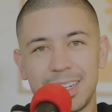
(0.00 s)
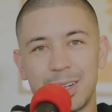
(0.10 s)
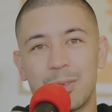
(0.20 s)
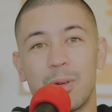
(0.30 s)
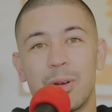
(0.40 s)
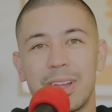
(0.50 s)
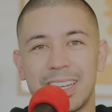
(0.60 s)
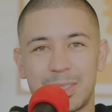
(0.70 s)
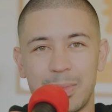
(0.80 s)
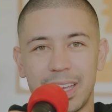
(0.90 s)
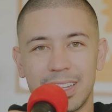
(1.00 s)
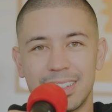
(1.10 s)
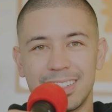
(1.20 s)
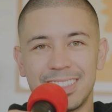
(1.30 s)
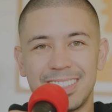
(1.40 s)
A grown-ass
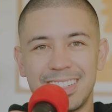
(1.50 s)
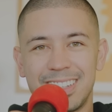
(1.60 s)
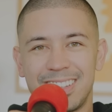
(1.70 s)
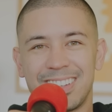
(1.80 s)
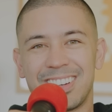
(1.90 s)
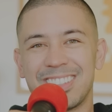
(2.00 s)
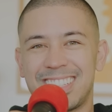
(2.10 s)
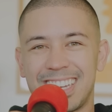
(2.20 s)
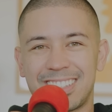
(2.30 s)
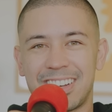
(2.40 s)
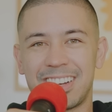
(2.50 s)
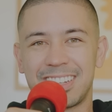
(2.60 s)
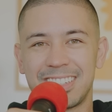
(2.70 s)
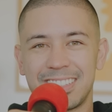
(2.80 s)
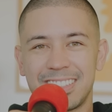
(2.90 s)
man on TikTok.